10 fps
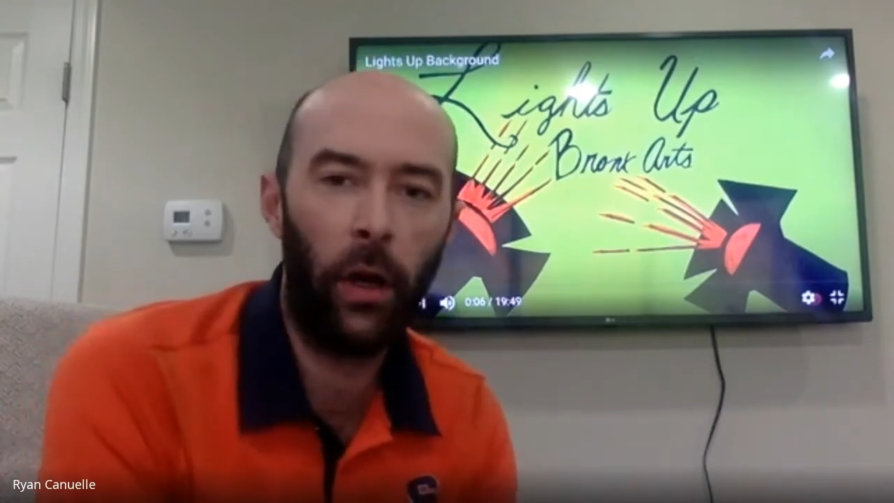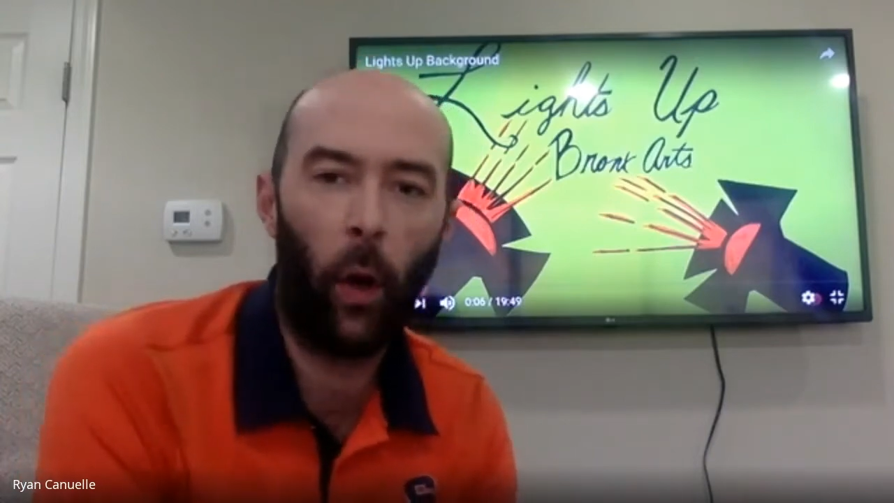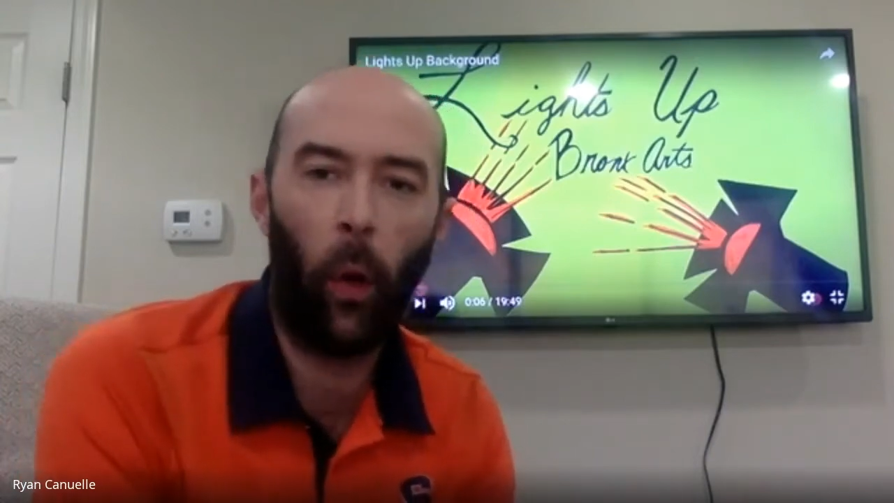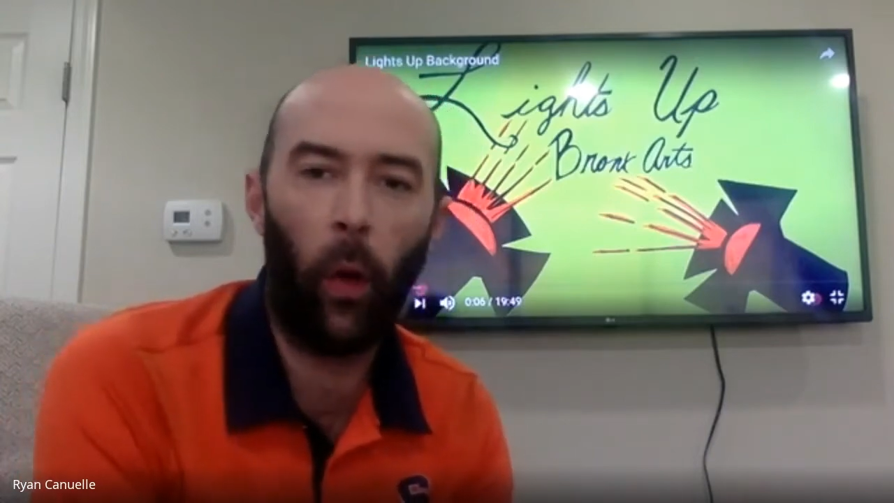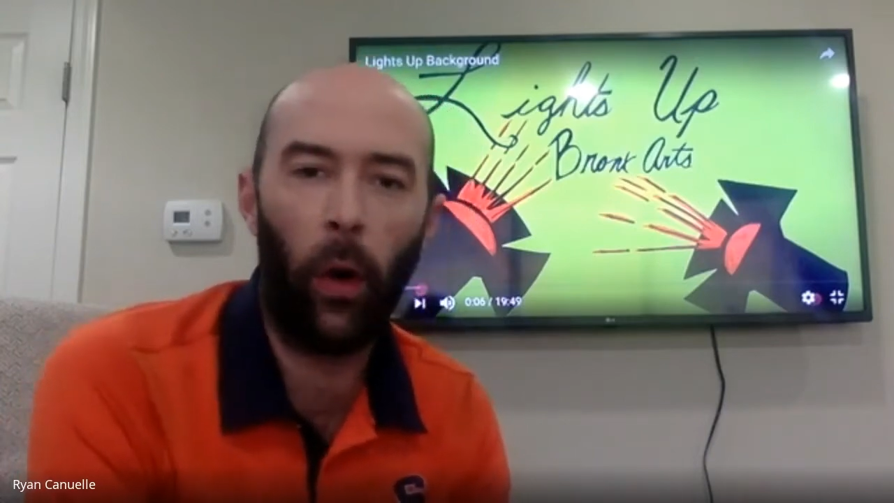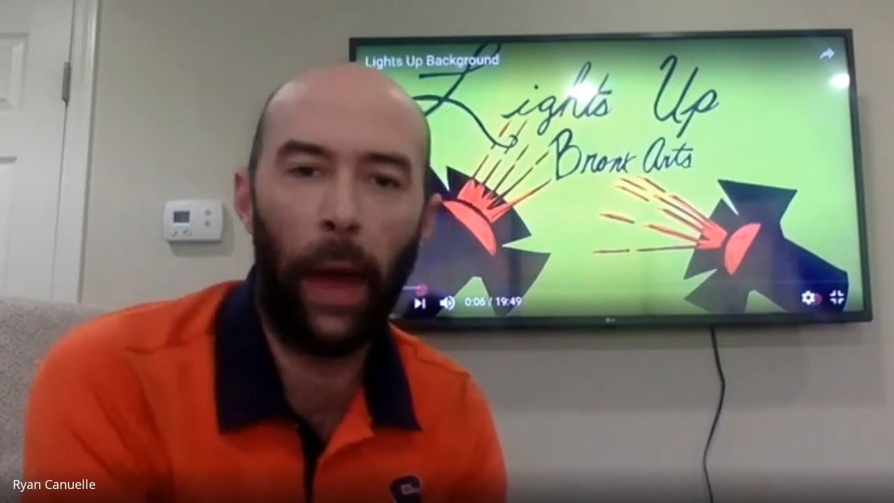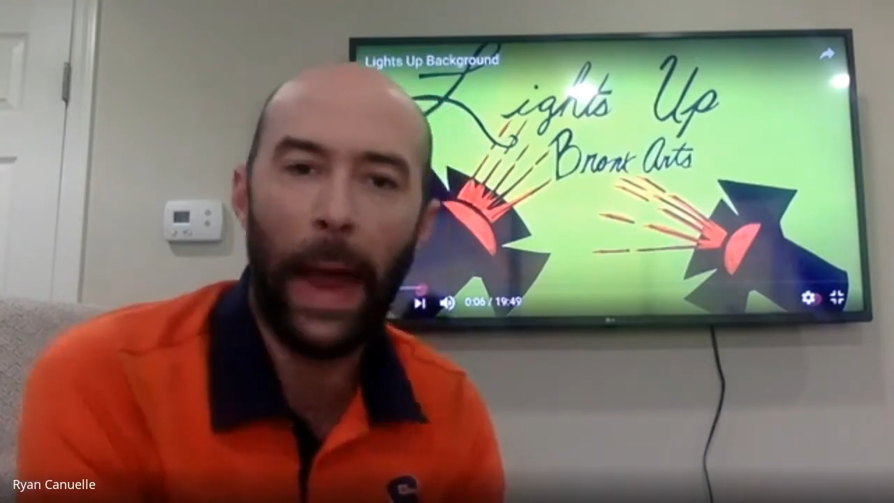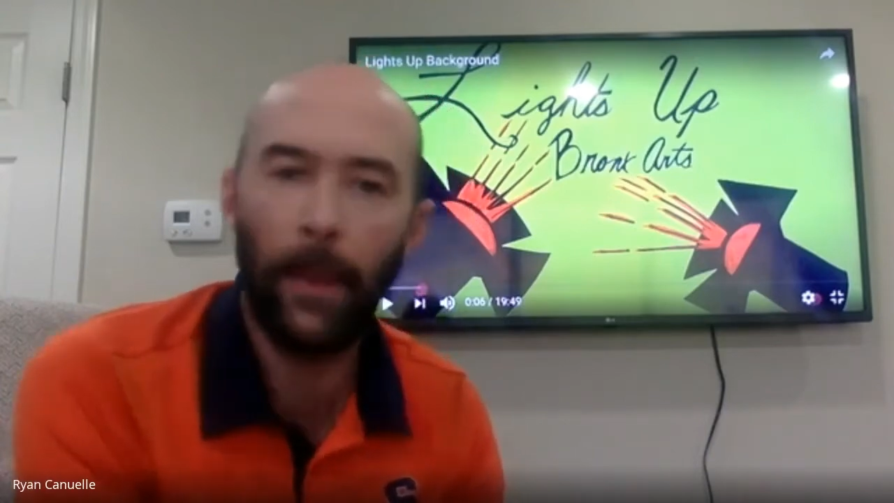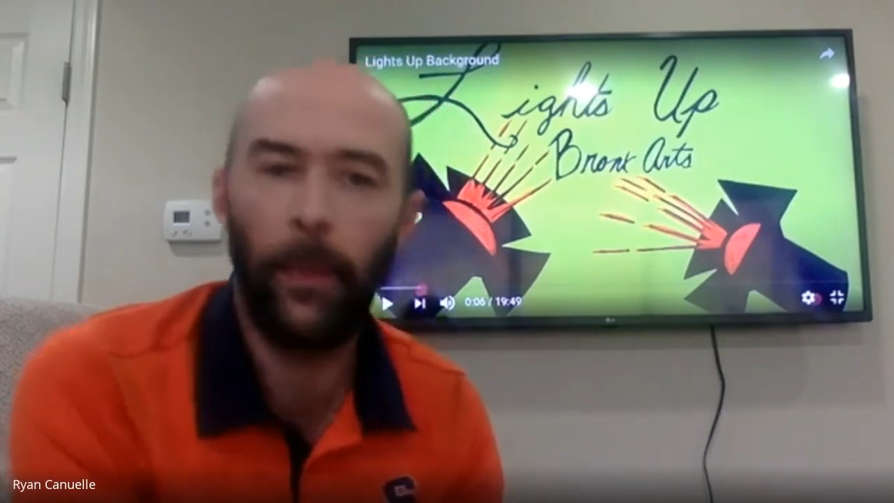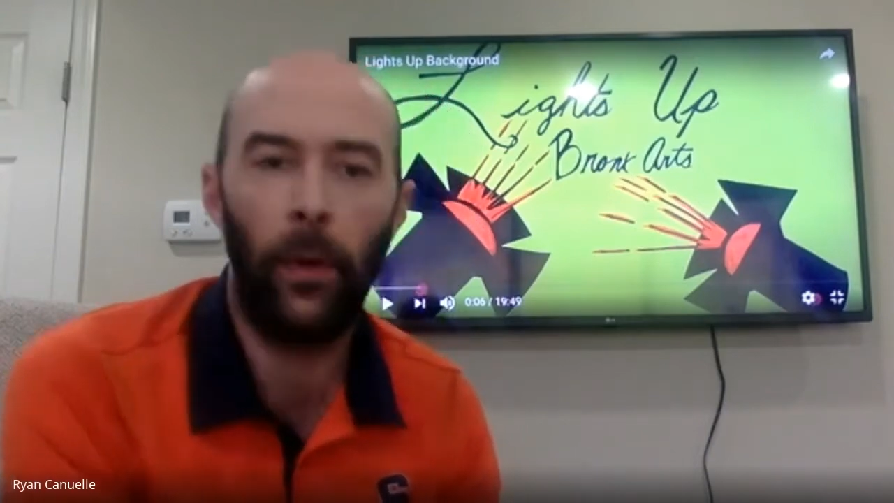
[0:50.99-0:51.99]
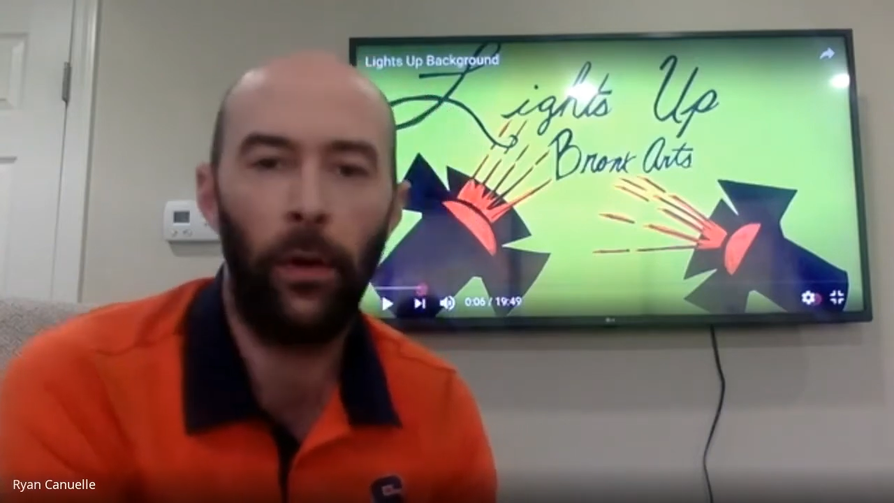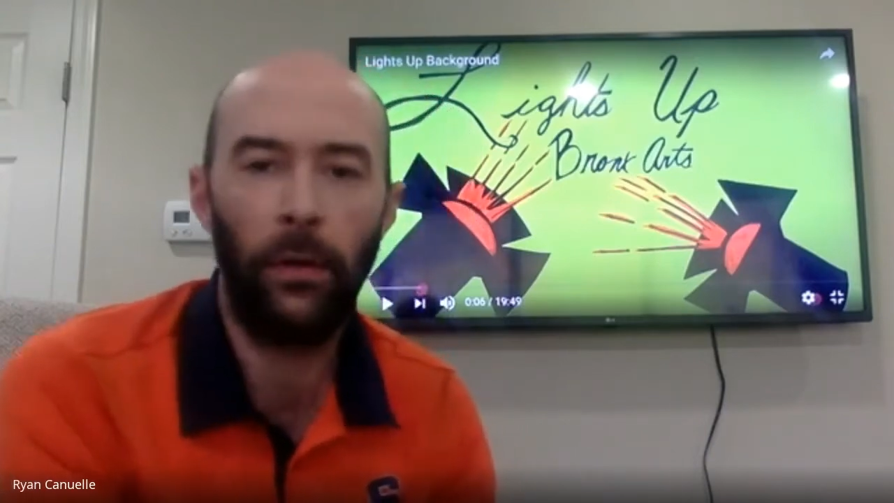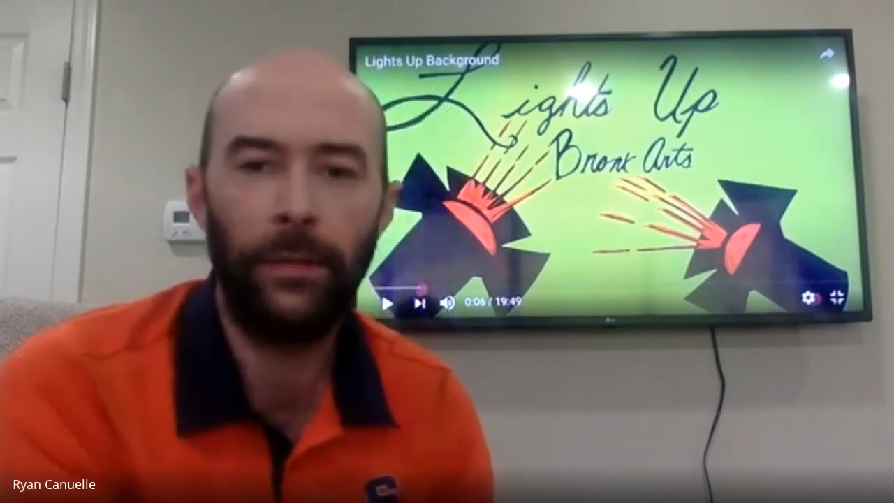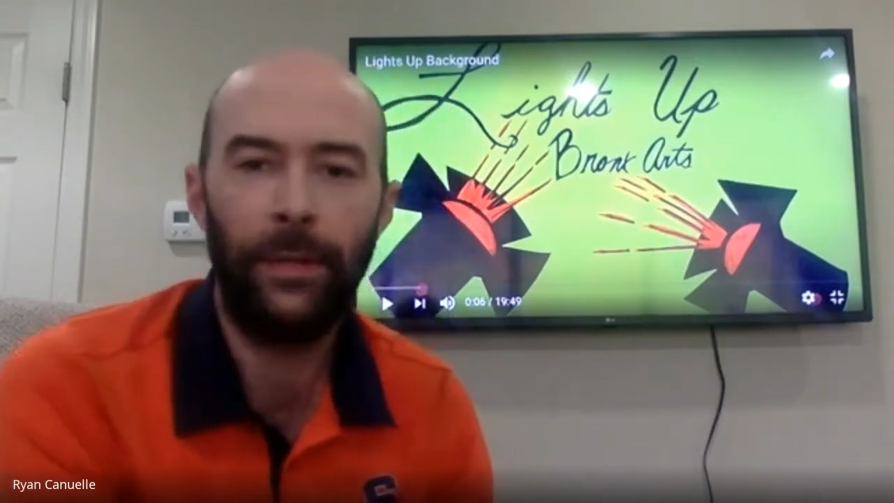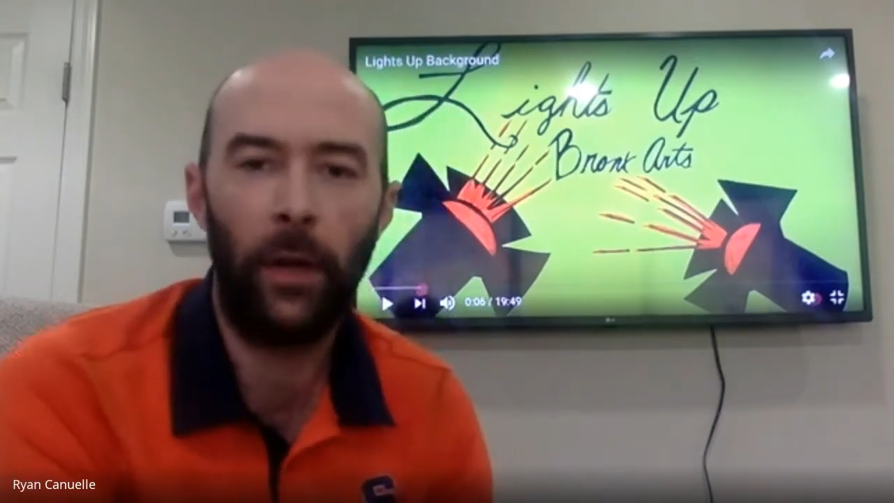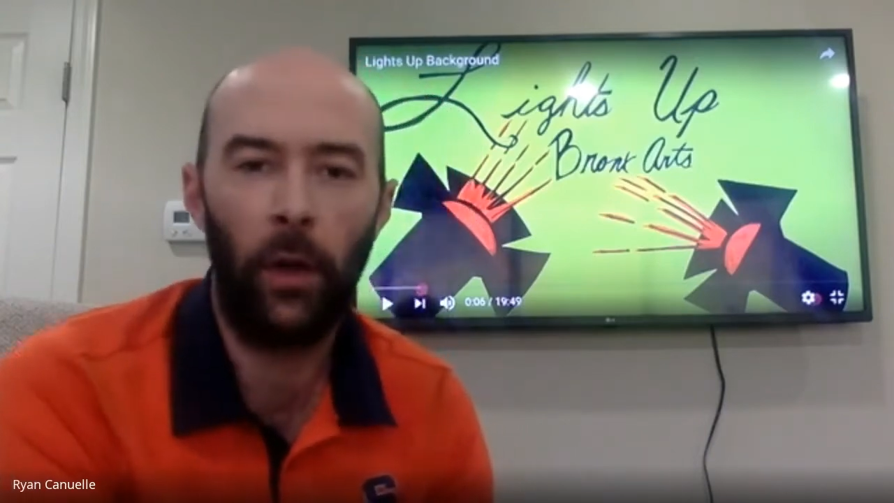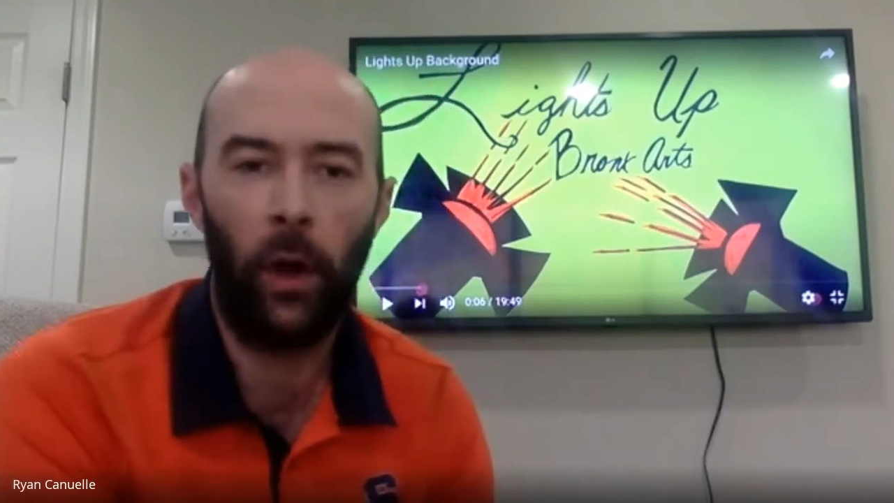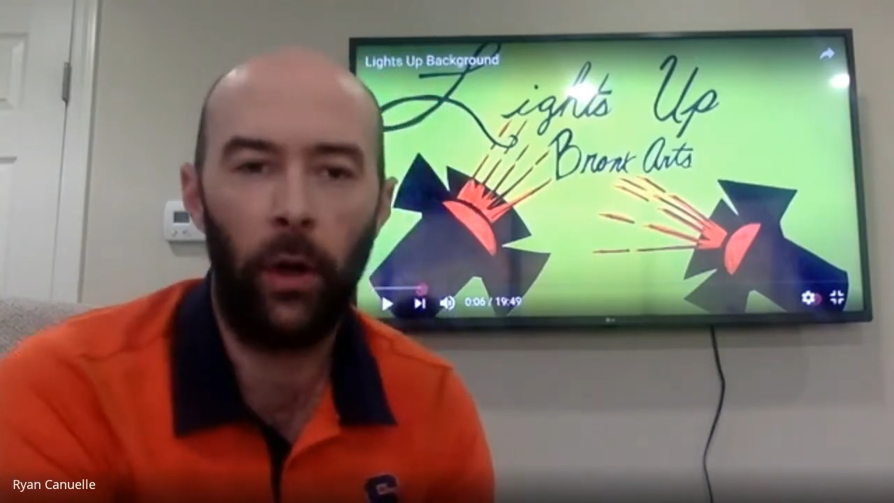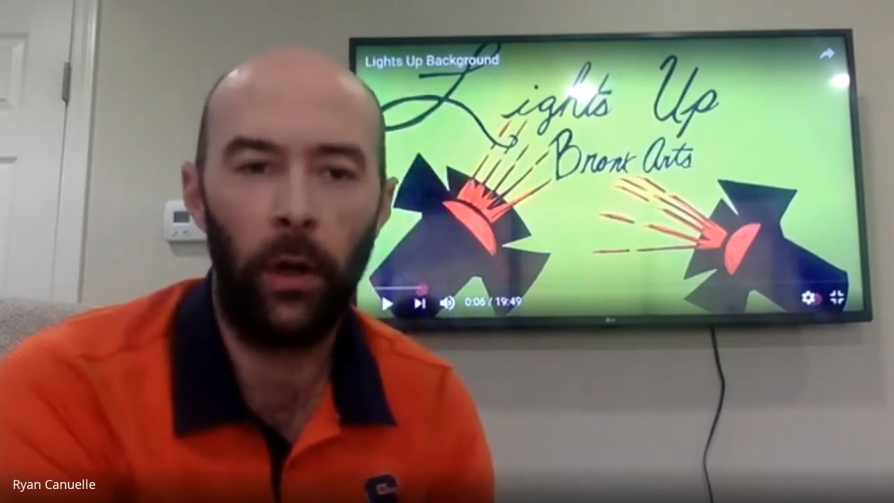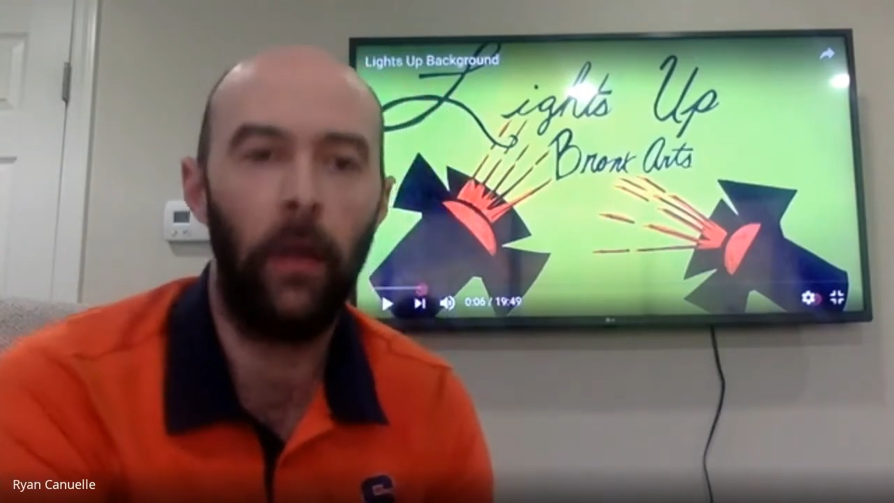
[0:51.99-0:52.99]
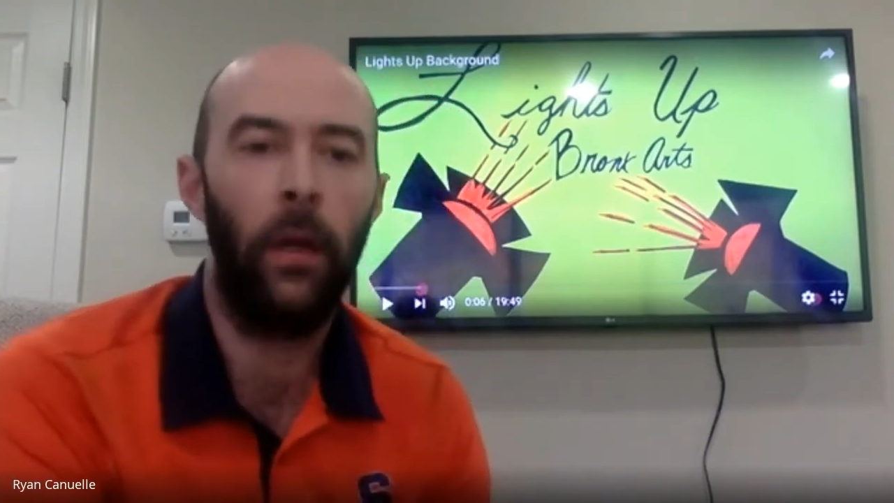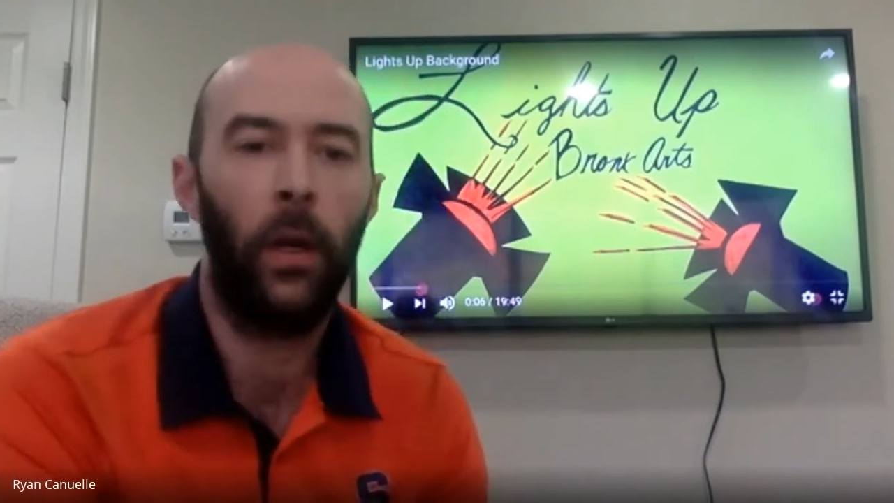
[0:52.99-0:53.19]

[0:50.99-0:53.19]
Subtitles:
or April felt longer.